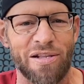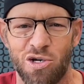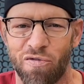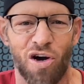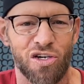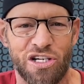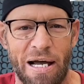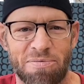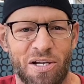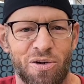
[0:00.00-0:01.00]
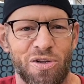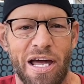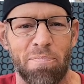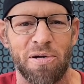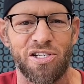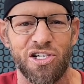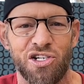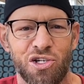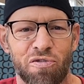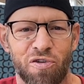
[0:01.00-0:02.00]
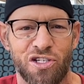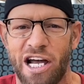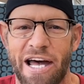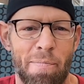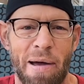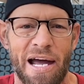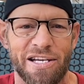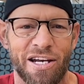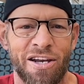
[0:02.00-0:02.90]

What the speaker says: The overall champs had to do the NPC shoot for J.M. Mannion.